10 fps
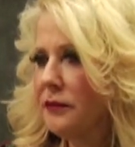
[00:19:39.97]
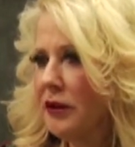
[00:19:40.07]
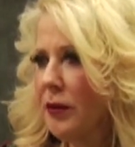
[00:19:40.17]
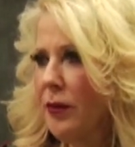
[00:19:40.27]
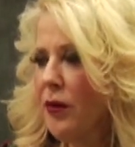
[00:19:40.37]

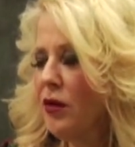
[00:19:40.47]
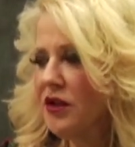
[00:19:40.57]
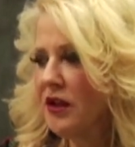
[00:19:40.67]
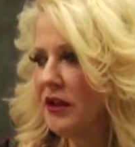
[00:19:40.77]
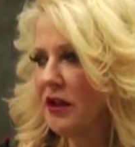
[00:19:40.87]
But
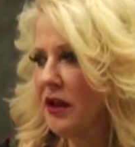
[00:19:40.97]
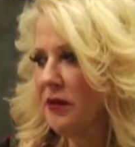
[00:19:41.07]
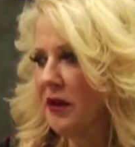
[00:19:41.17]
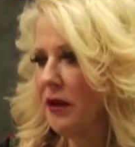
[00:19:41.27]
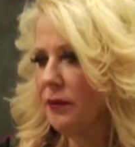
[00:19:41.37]
most of the time
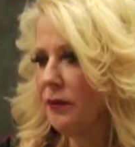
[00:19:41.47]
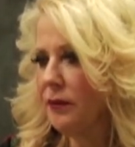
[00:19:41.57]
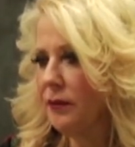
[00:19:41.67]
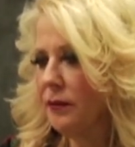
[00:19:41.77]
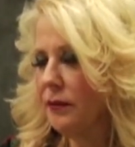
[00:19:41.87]
they
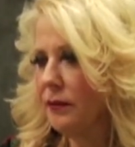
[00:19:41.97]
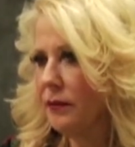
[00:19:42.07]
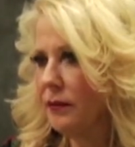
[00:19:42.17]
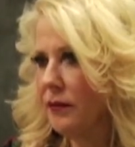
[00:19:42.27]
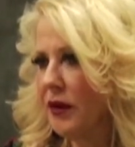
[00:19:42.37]

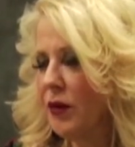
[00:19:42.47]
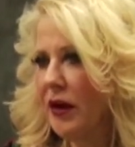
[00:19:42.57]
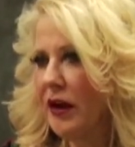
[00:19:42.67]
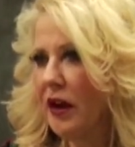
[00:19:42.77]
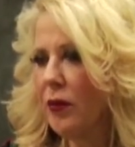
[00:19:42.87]

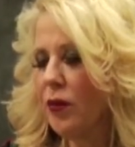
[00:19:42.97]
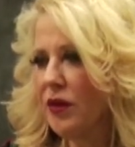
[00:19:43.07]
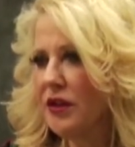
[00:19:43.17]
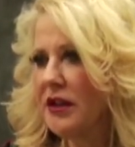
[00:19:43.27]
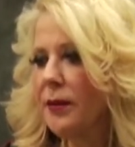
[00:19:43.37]
wanted to come
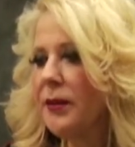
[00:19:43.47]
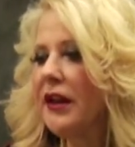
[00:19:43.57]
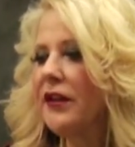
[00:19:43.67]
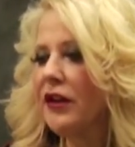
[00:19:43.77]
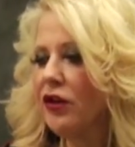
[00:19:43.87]
with
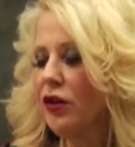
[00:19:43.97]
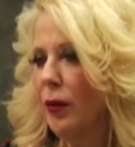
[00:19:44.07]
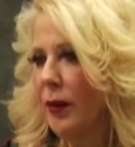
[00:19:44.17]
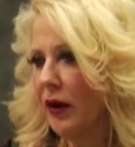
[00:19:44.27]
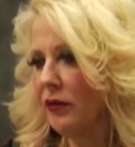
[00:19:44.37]
somebody that knew
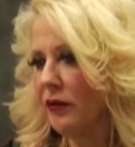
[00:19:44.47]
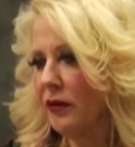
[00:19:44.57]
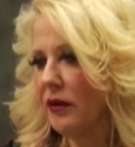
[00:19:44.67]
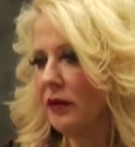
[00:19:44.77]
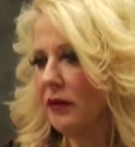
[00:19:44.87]
about
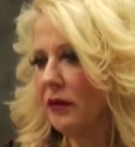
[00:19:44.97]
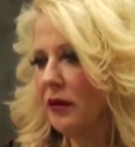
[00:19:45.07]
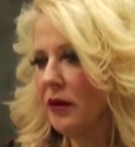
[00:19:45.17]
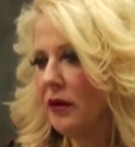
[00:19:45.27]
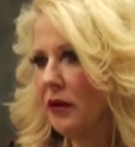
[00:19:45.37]

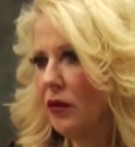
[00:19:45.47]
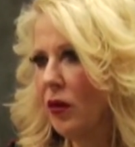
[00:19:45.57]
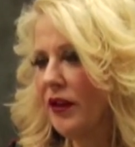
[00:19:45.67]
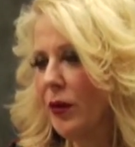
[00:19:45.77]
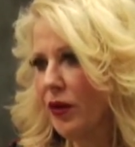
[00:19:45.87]

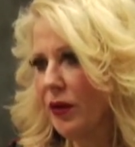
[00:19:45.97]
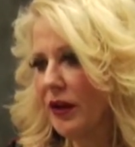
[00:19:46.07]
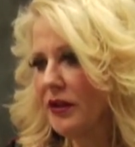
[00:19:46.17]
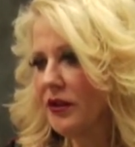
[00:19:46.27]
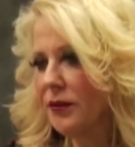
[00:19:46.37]
what they were
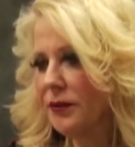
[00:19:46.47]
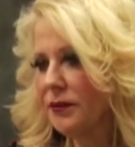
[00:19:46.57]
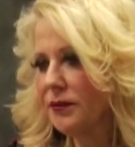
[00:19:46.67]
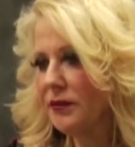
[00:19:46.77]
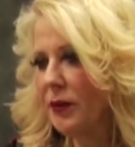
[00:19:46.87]
doing, so
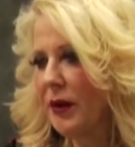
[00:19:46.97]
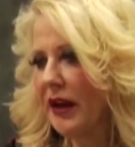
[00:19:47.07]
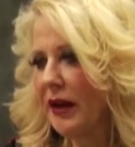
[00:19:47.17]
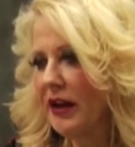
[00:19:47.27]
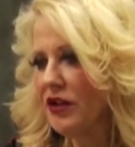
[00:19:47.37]
it made
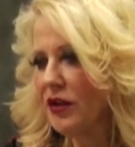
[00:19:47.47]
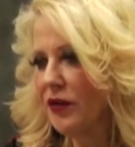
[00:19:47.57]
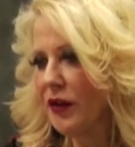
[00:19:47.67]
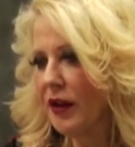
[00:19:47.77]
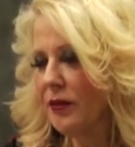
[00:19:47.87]
it easier
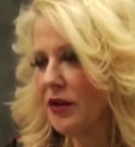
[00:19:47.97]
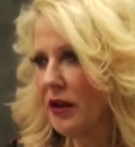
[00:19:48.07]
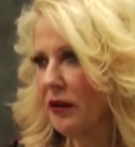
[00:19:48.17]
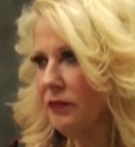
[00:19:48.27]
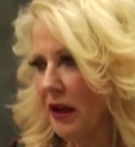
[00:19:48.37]
for them to
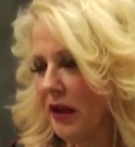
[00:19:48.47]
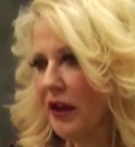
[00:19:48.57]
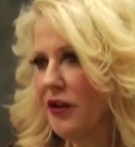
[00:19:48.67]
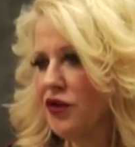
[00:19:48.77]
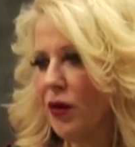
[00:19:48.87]

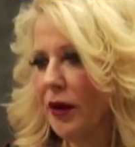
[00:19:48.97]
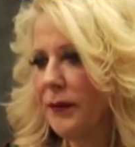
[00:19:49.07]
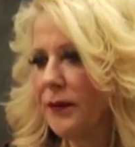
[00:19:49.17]
enjoy.